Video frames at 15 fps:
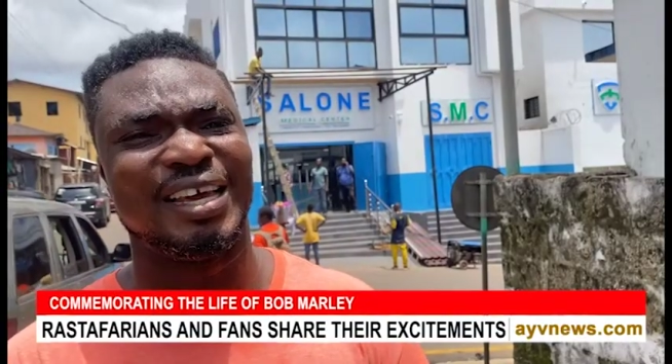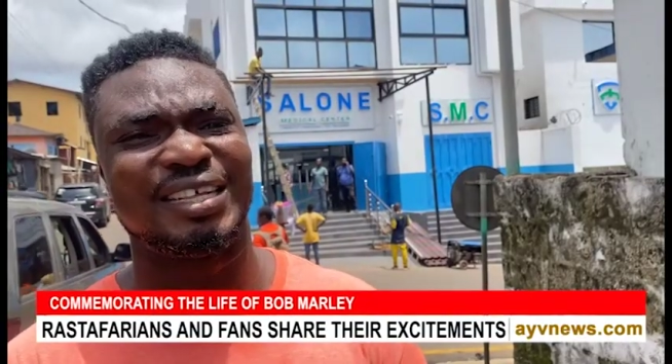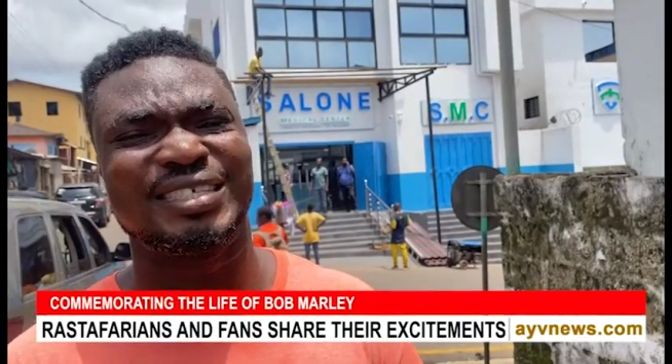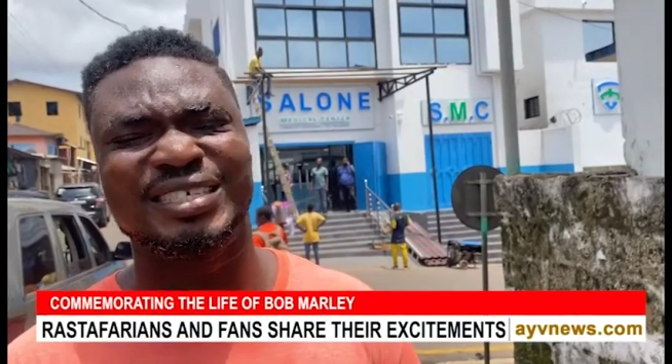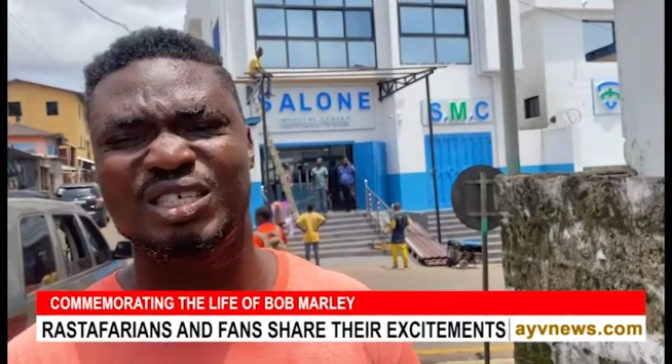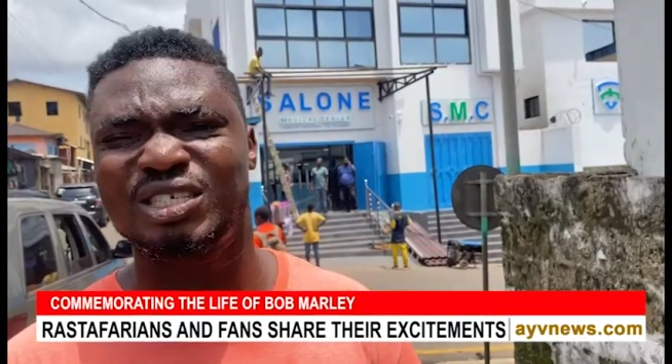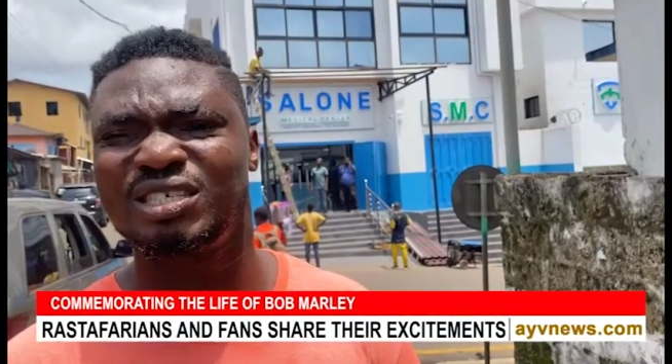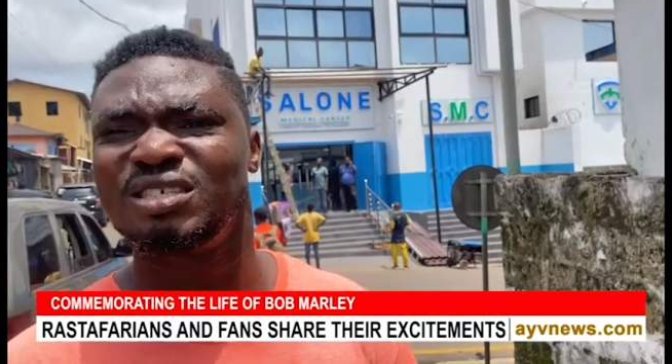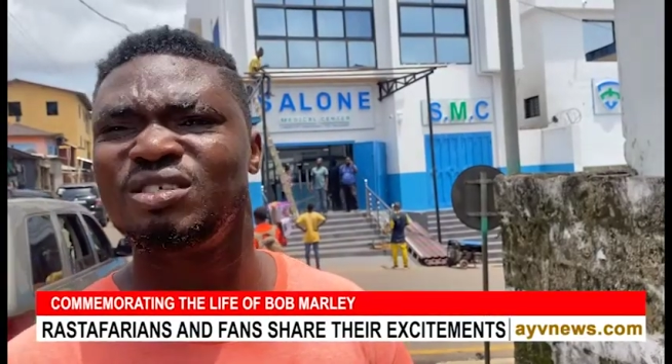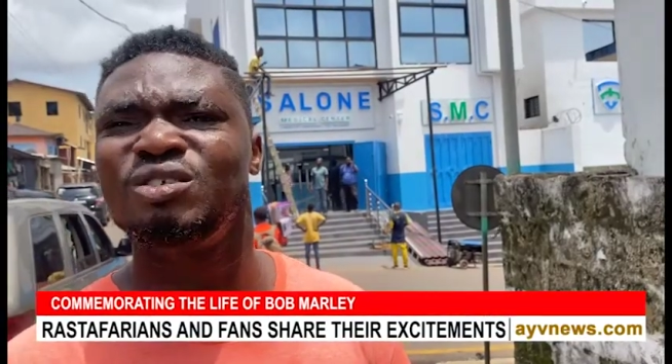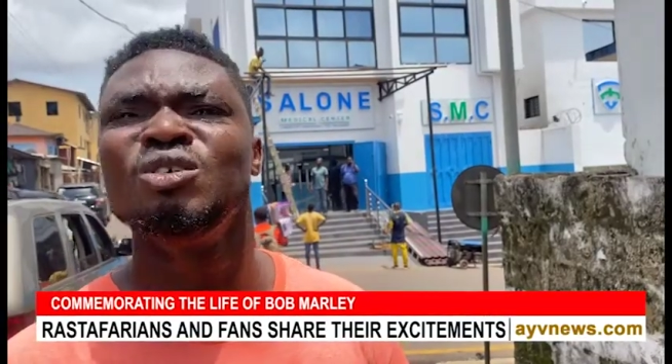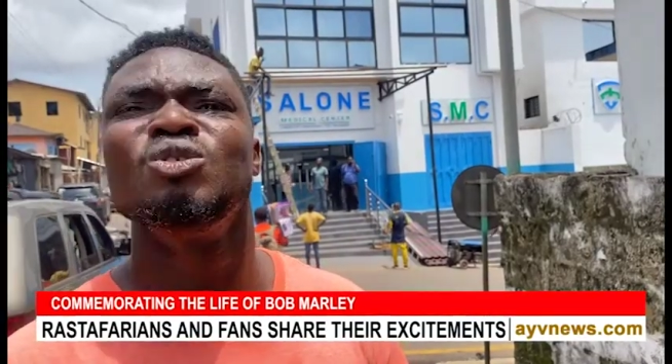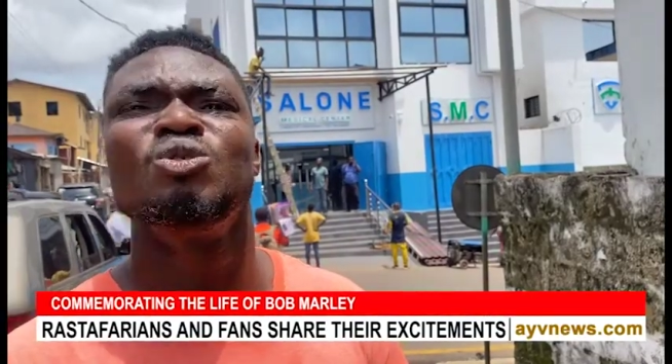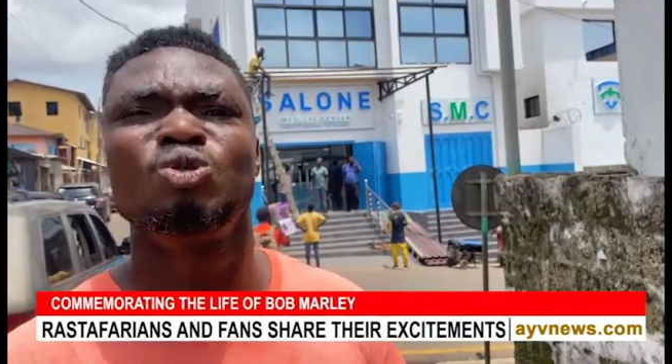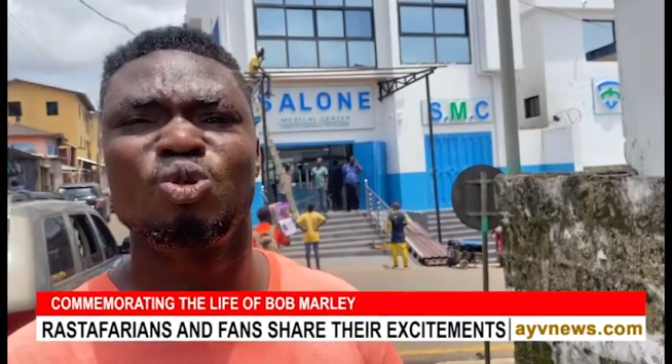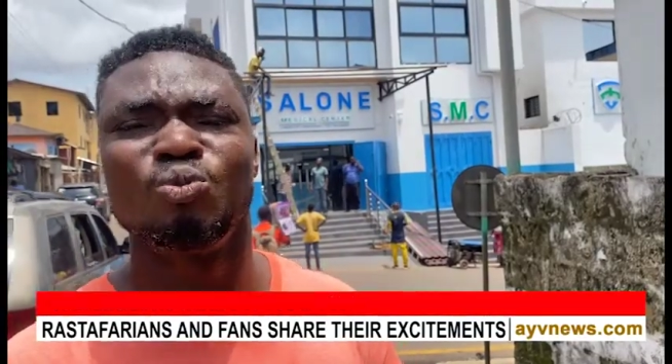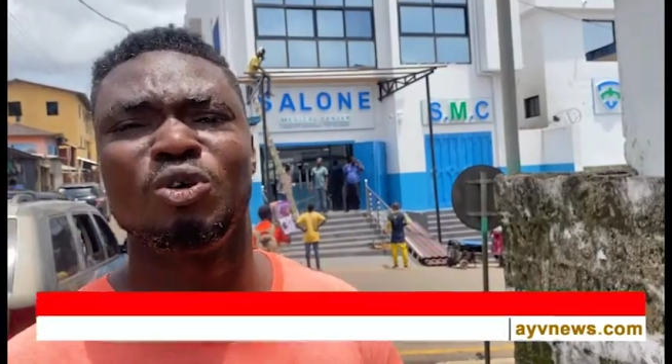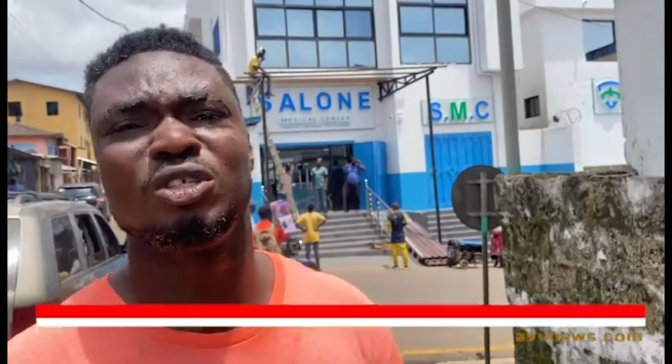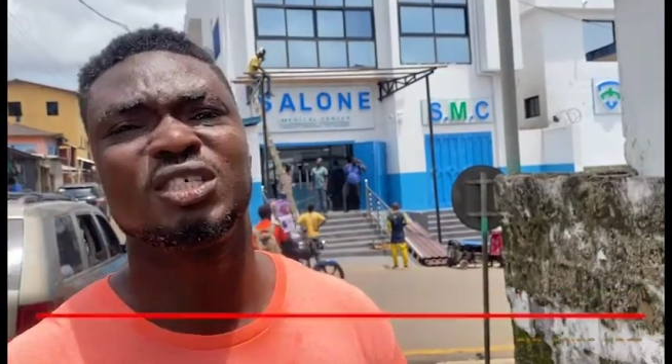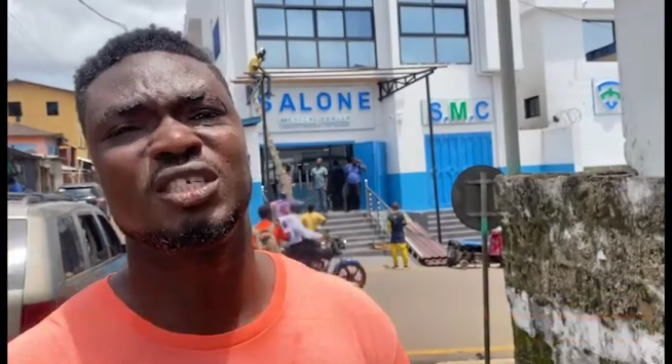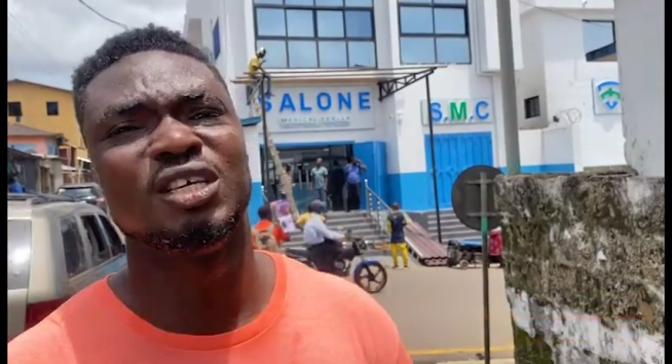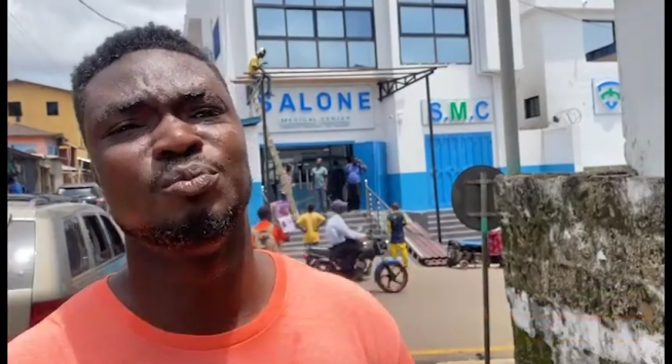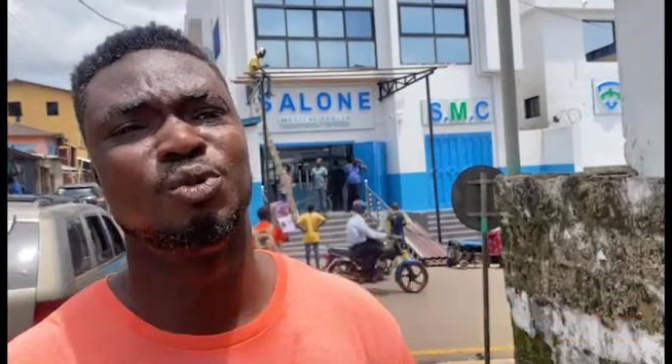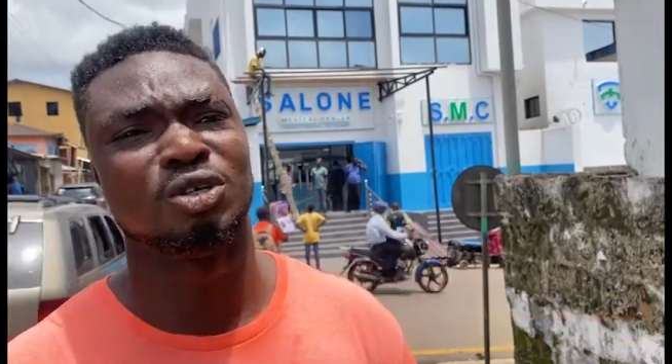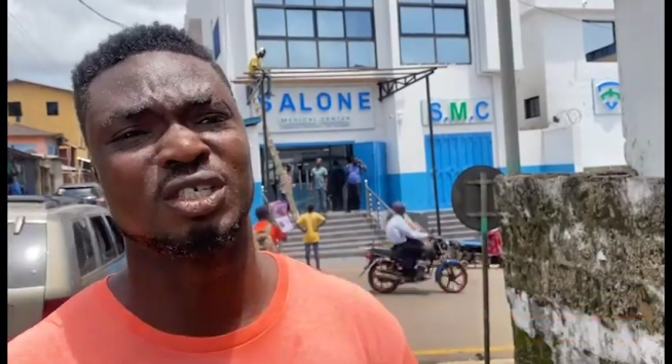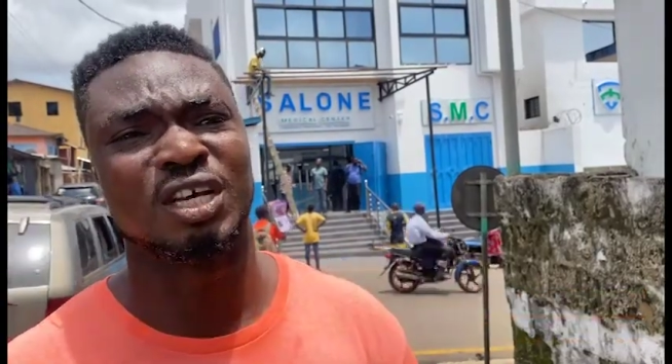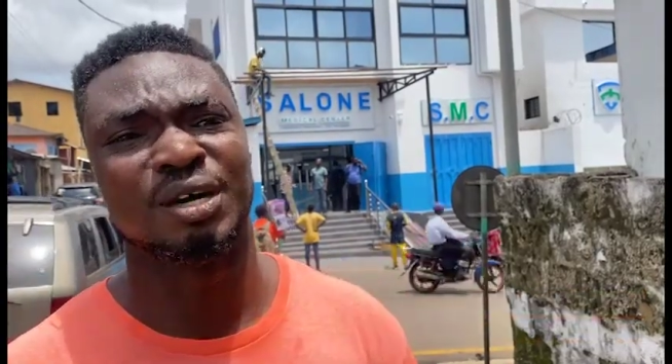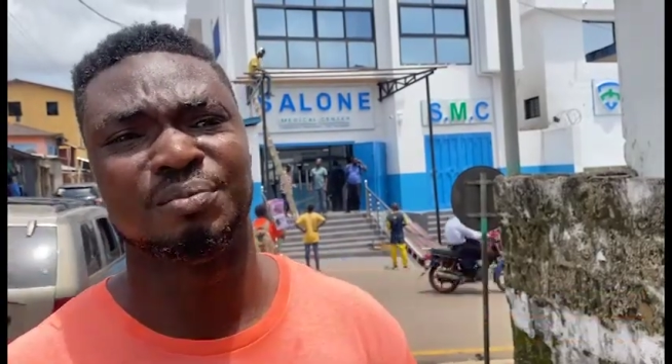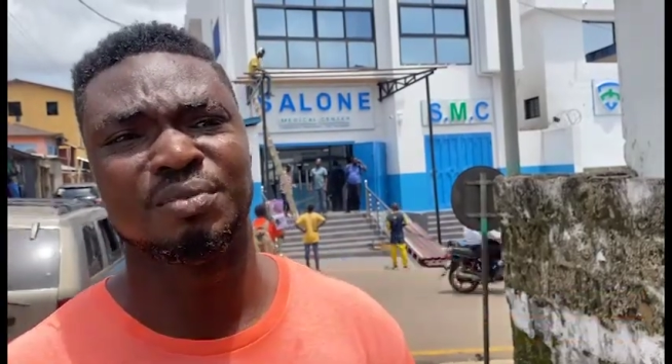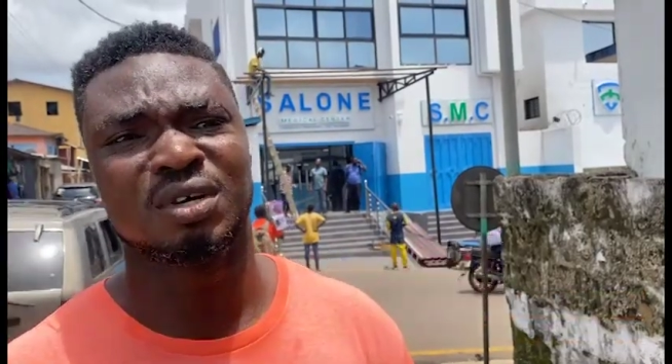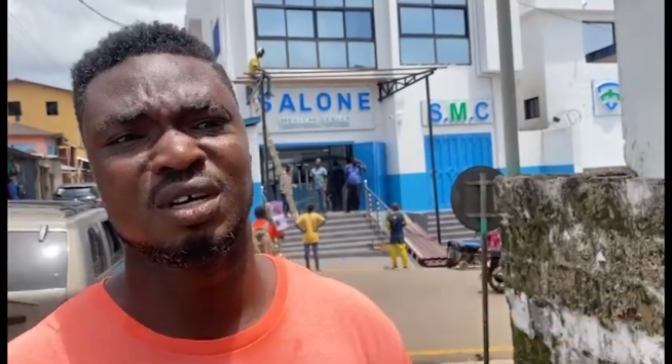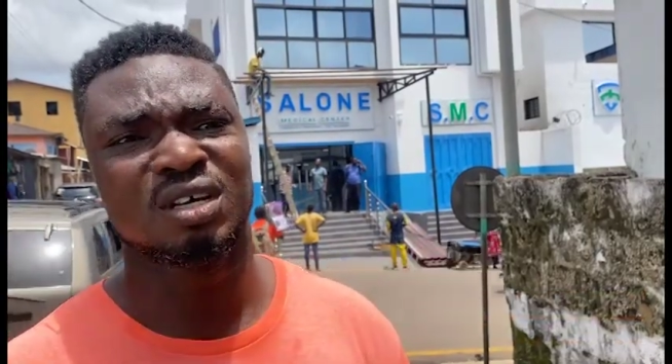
get too much team butter.